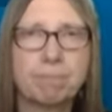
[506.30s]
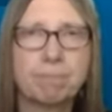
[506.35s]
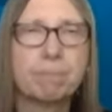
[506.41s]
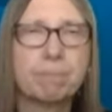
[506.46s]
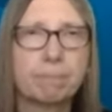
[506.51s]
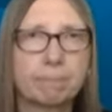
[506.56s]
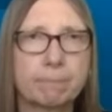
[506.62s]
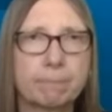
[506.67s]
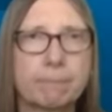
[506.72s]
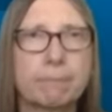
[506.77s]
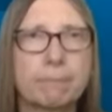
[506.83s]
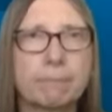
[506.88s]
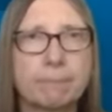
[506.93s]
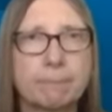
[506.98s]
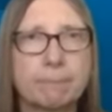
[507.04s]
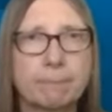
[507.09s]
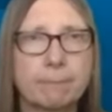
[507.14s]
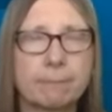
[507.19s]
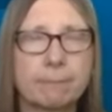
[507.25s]

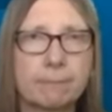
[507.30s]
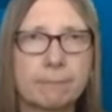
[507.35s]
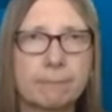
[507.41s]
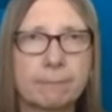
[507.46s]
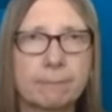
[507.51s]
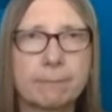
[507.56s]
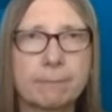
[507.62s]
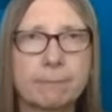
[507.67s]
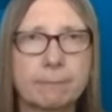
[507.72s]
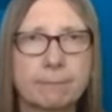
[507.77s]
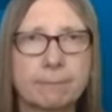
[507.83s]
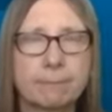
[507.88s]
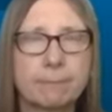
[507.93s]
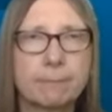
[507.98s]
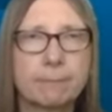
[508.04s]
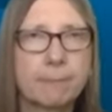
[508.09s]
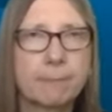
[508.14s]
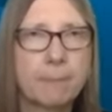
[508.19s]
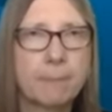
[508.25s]

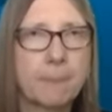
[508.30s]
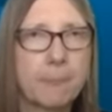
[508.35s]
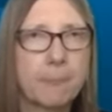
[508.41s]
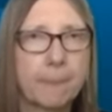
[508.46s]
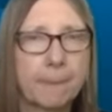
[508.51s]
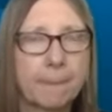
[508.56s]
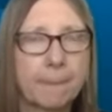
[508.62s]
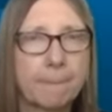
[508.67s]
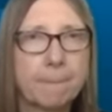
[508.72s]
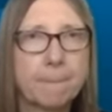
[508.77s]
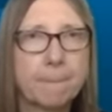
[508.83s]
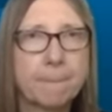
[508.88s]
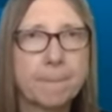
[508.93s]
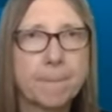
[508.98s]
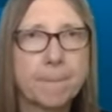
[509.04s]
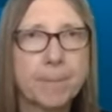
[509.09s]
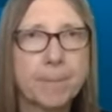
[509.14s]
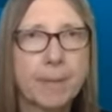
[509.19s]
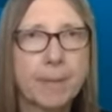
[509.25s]

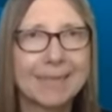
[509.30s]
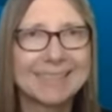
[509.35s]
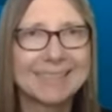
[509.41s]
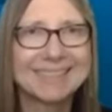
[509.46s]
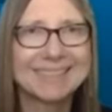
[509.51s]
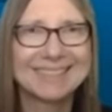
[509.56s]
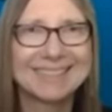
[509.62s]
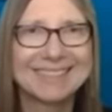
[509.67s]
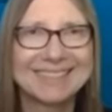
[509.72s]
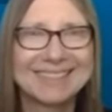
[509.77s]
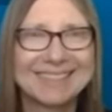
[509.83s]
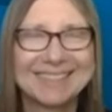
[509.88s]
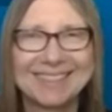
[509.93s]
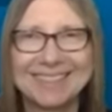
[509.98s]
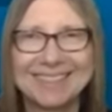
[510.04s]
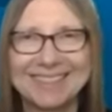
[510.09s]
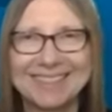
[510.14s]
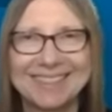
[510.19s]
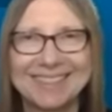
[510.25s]

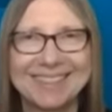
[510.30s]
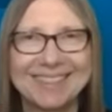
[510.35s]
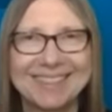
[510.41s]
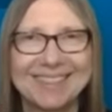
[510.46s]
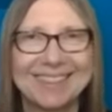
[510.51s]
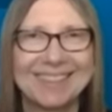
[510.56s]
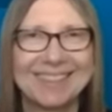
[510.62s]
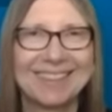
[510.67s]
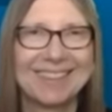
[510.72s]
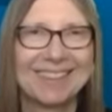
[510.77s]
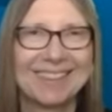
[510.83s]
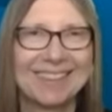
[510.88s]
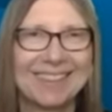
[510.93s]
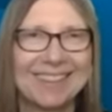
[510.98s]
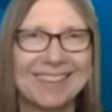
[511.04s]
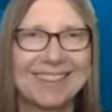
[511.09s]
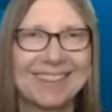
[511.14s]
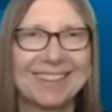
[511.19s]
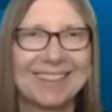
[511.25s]

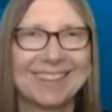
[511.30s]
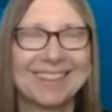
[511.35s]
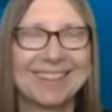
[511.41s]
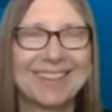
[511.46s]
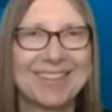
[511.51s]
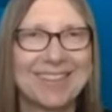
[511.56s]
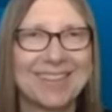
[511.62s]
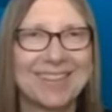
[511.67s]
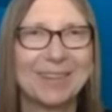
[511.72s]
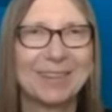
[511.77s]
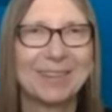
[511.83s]
(silent)